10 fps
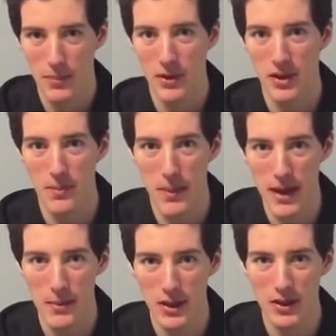but the
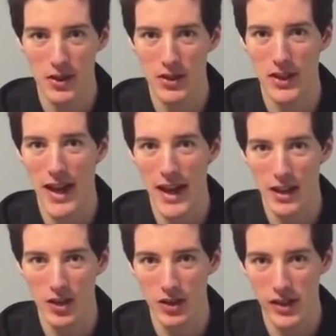maintenance is
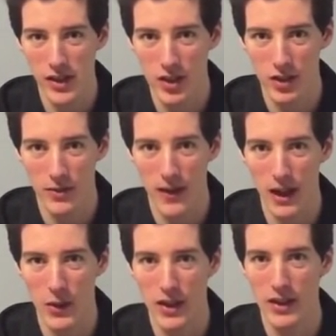actually just
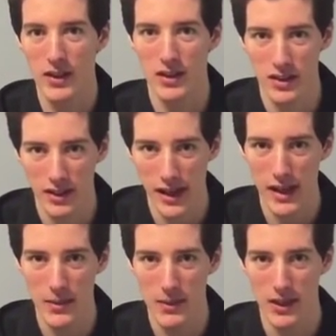following the
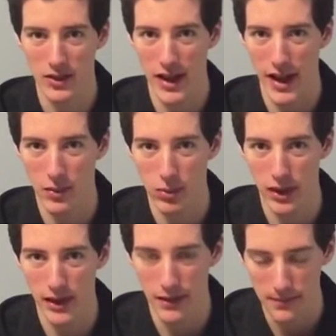same exact
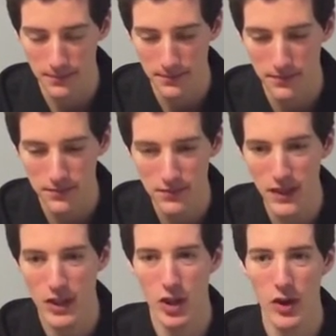plan.
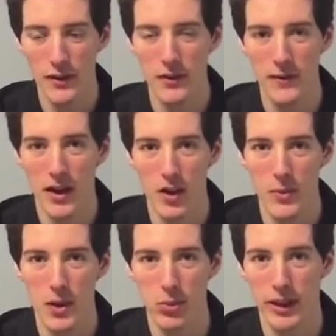You don't have to follow the
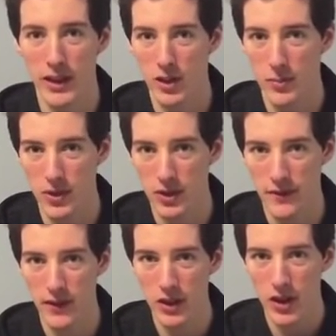meal plan
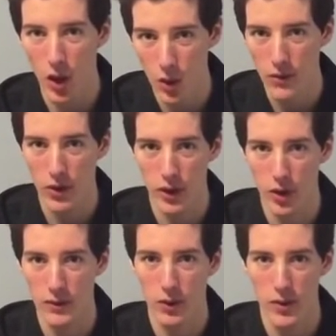specifically over and
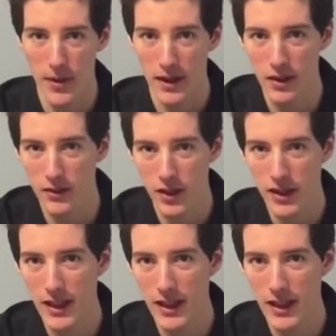over repetitively